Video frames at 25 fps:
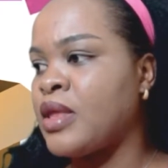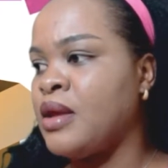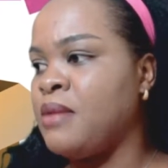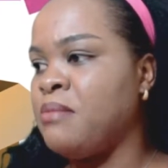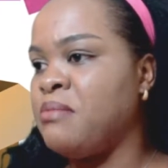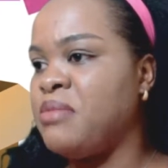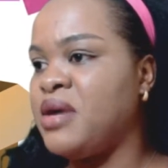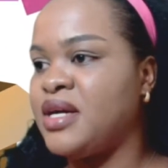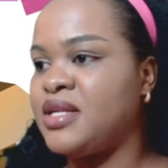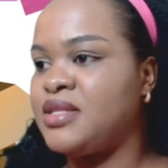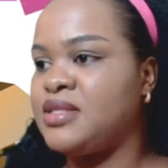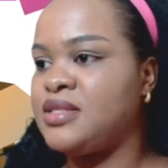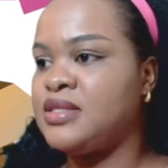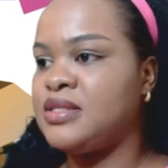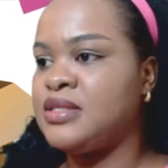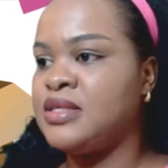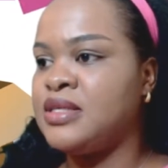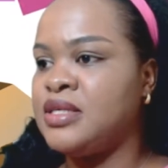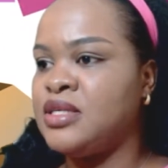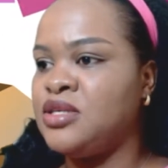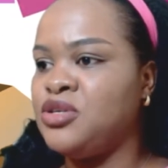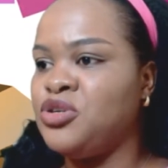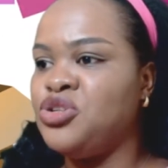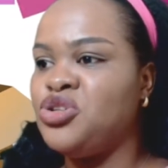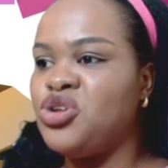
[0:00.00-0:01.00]
but
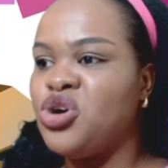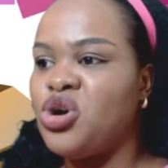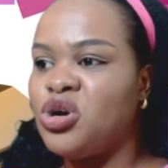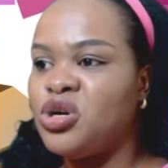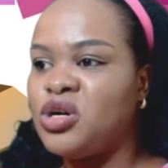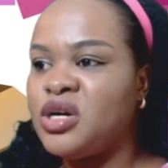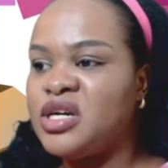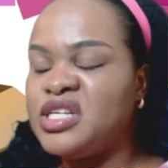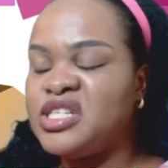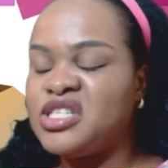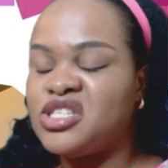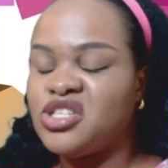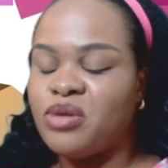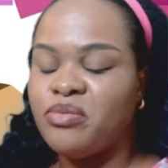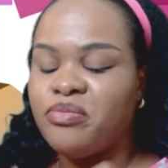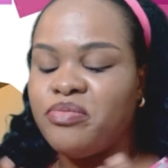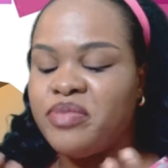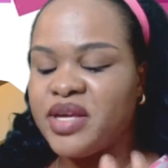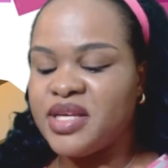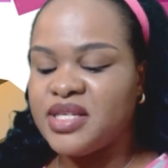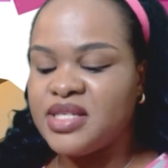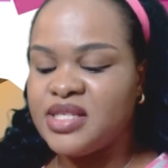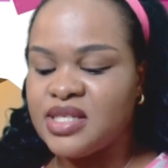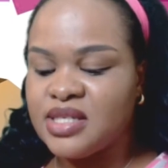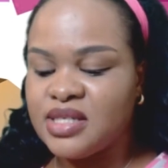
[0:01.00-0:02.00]
in some
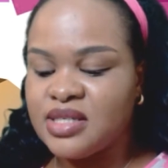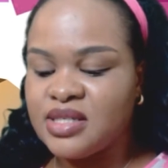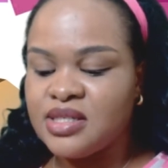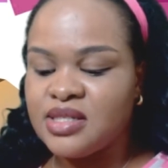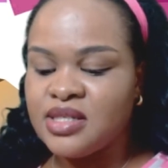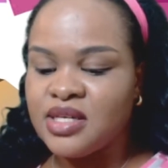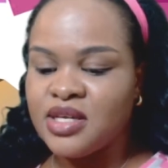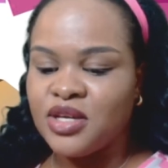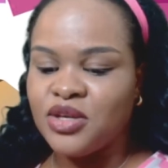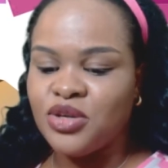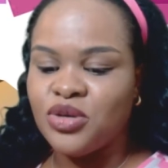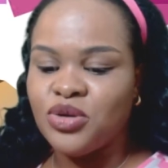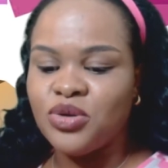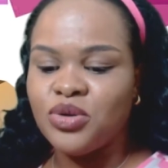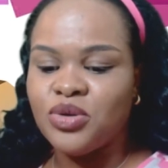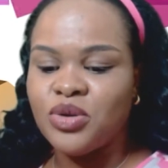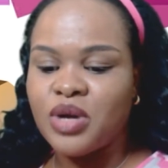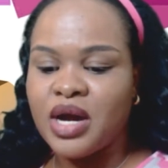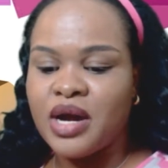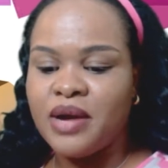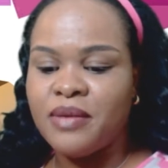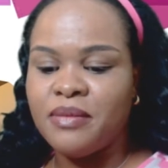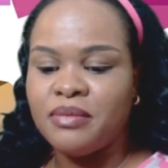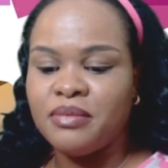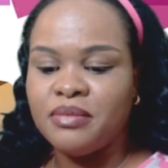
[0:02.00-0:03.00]
places you
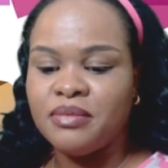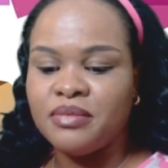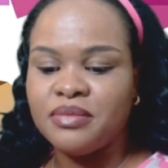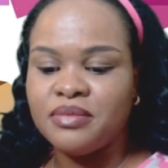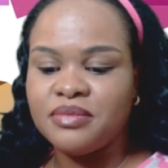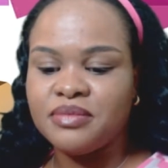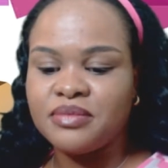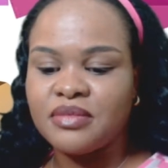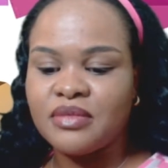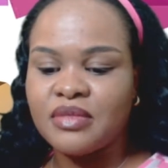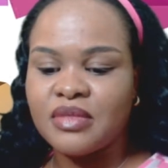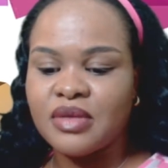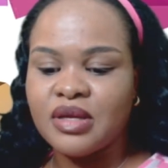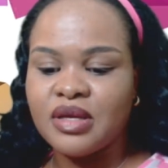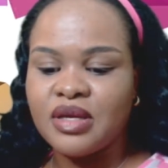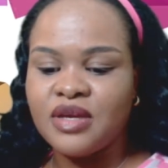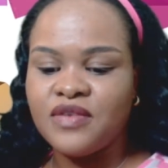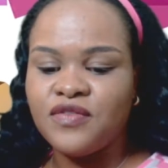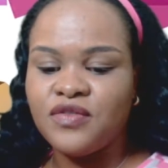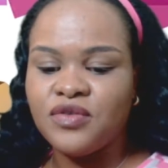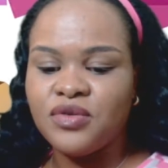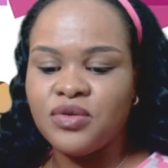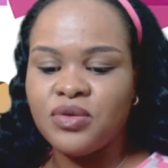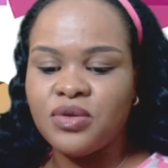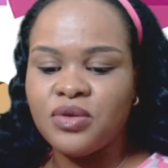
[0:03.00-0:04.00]

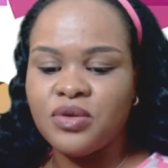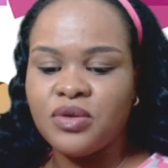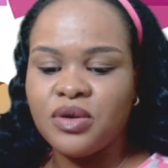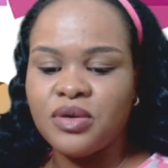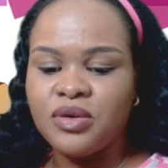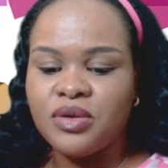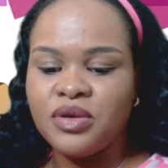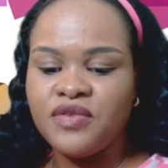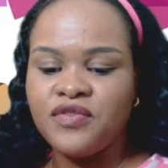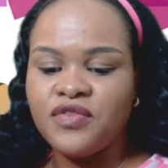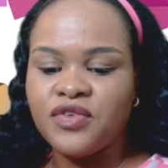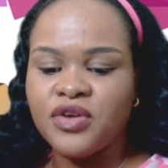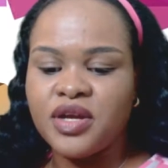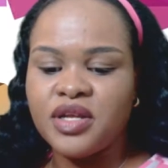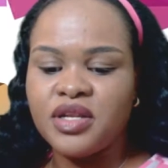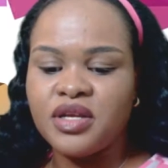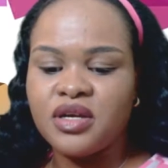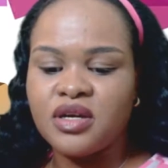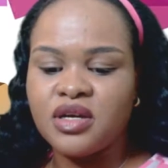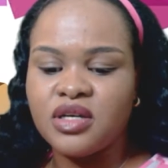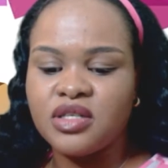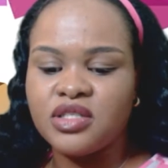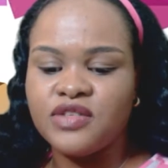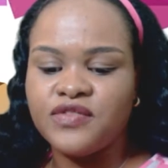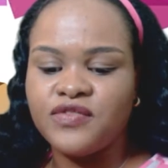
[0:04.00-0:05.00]
if you're in the
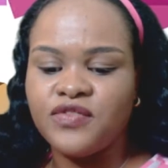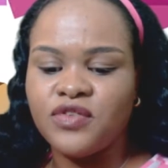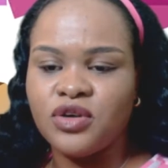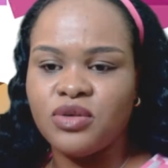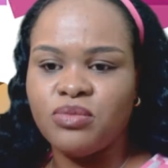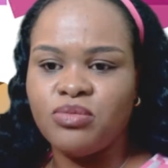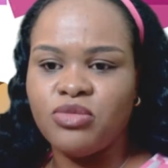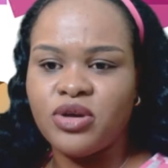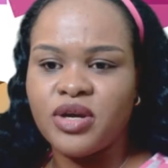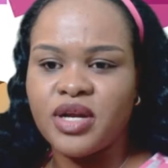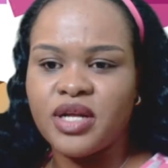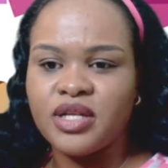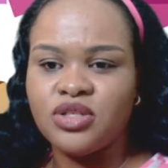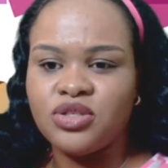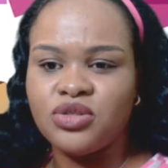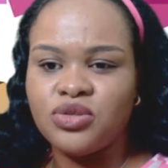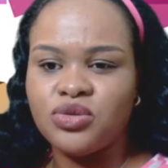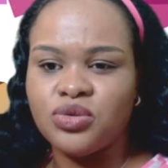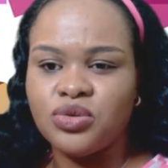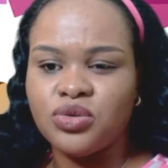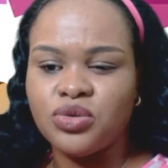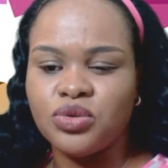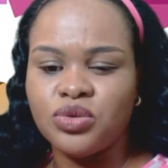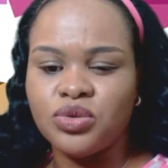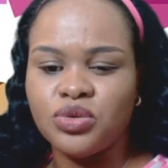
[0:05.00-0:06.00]
country for more than
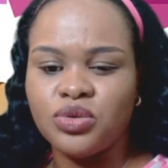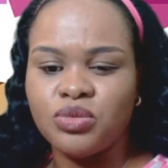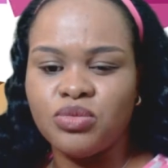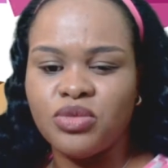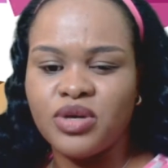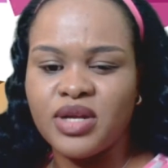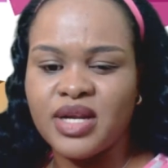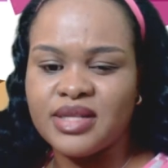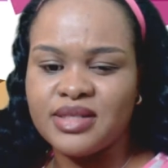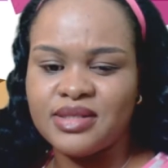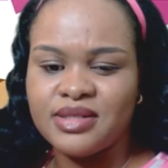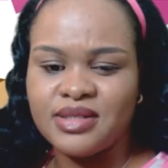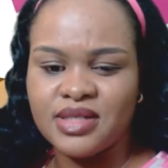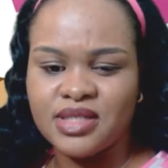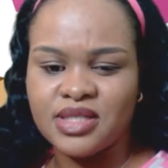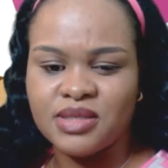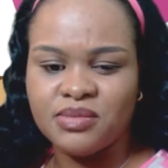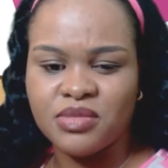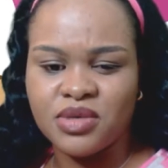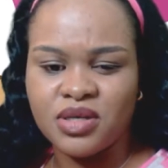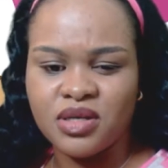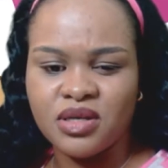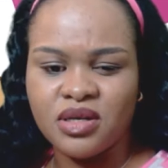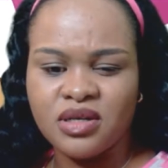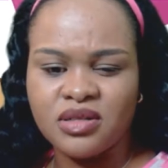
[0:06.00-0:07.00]
6
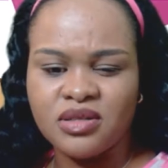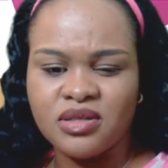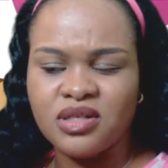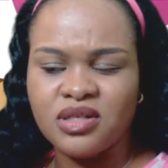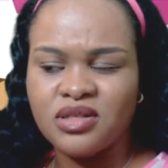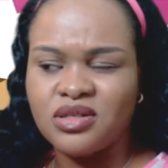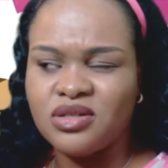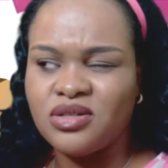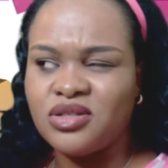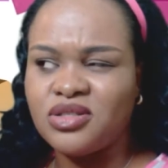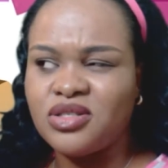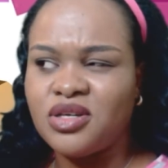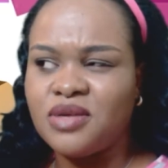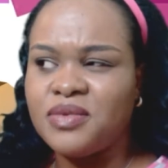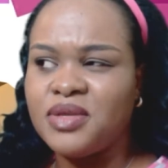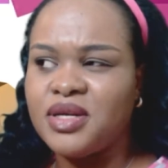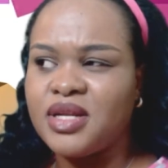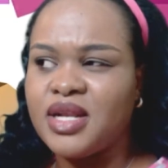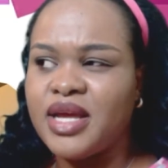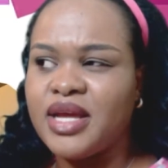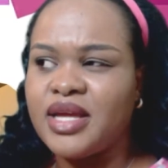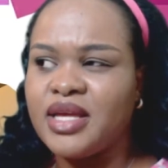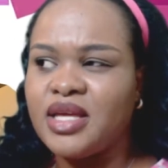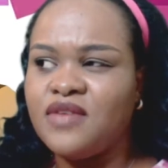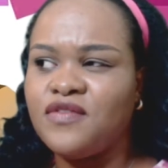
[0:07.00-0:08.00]
months, something
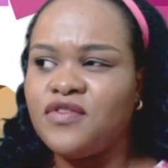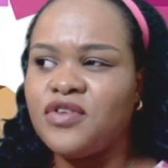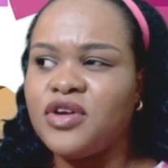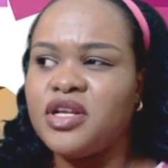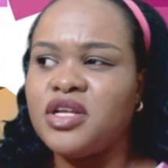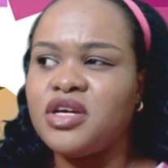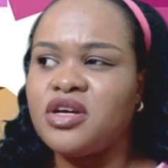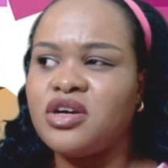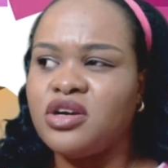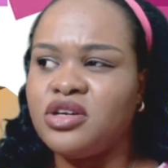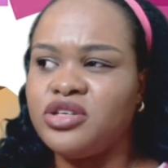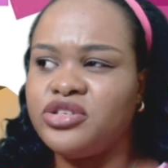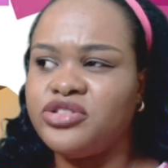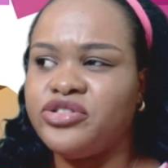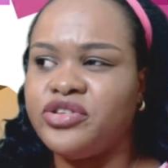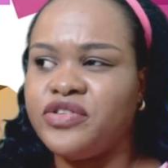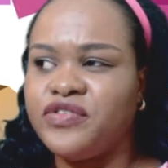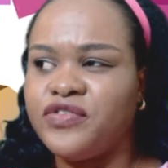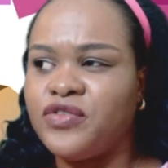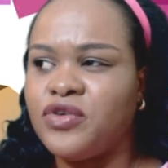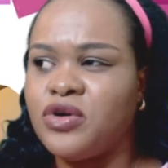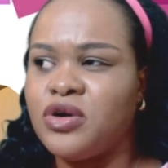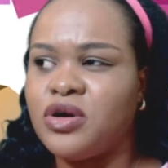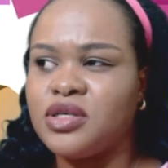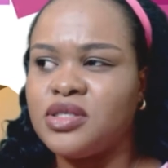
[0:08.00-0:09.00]
like, if you're in the country
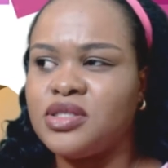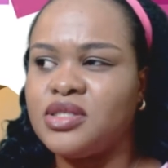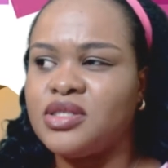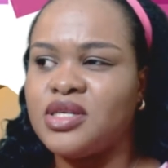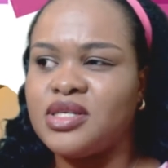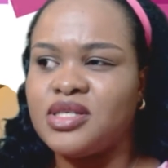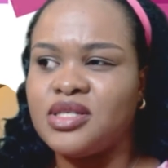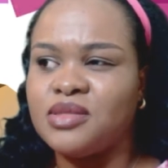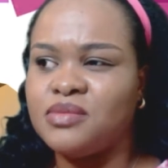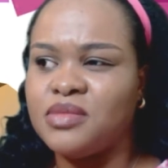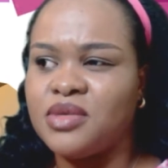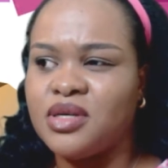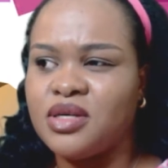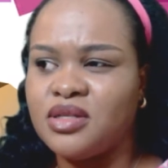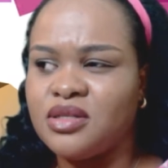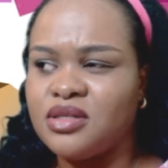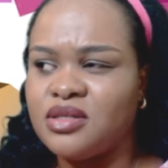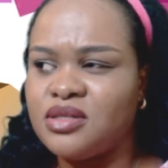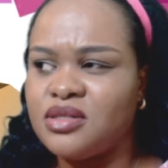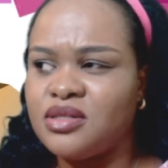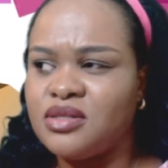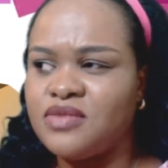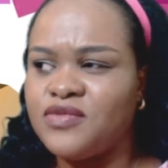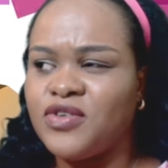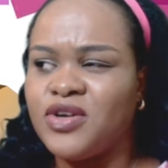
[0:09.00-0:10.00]
for 6
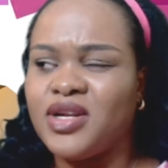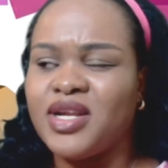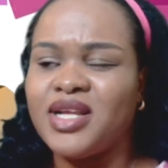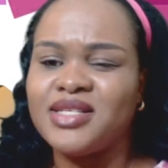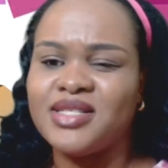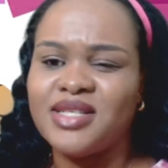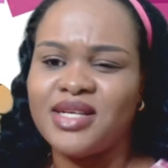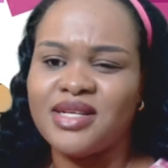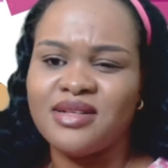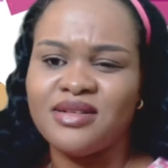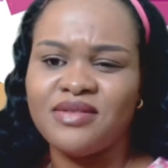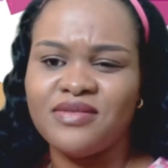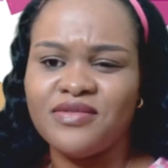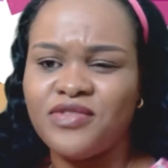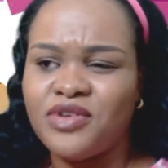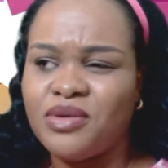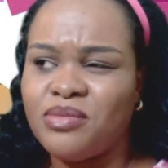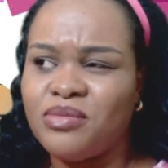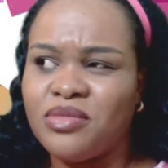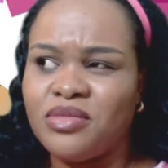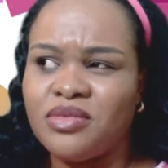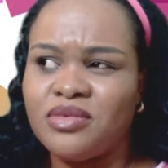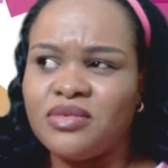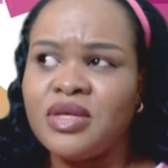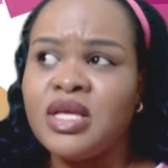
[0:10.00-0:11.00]
months, for less than
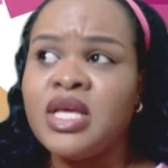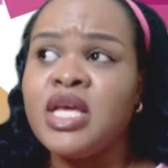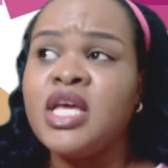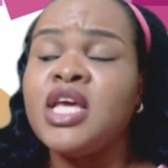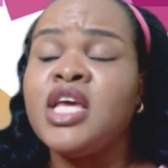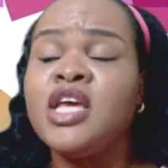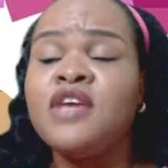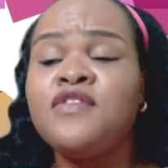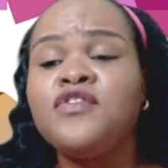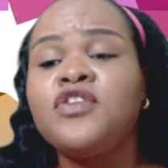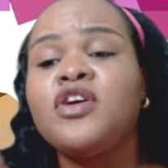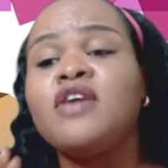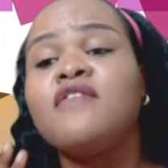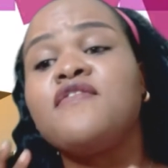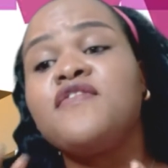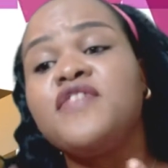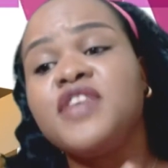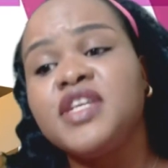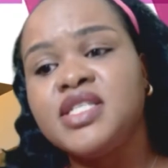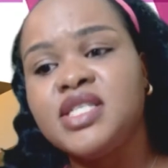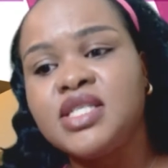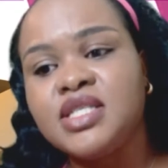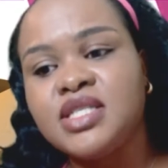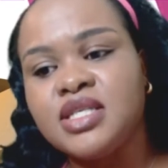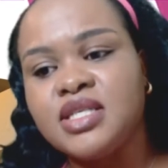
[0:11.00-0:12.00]
for if you're
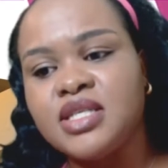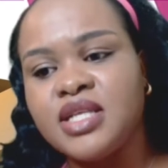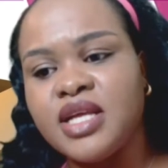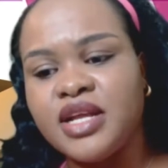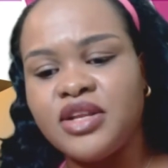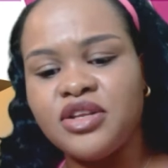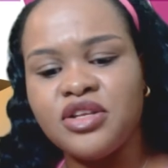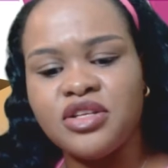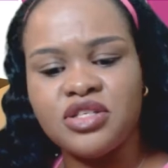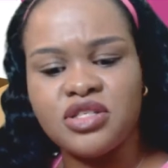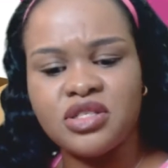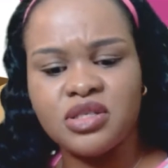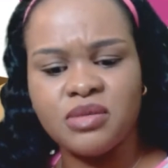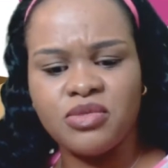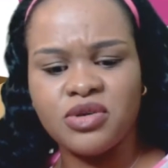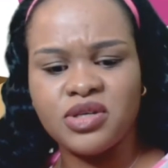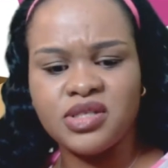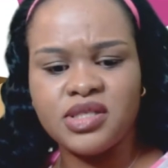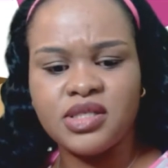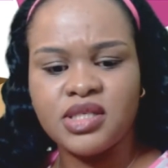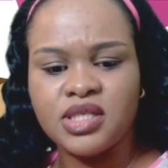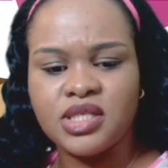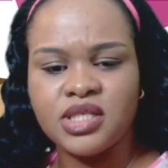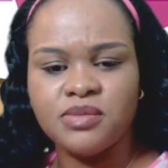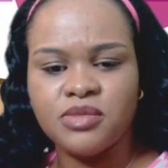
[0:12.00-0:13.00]
visiting, then it's
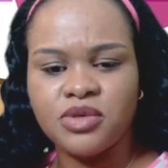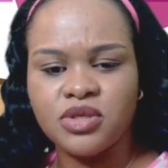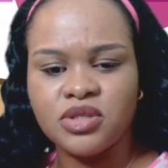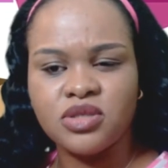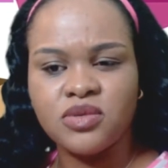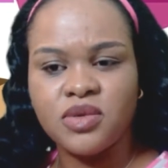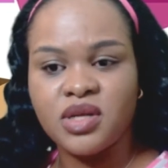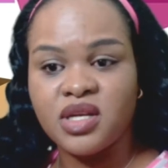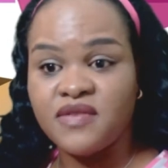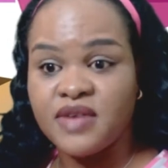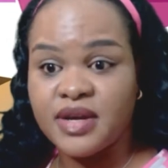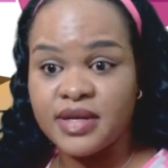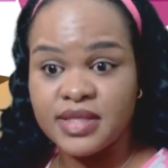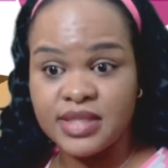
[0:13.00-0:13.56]
about 6 months or whatever.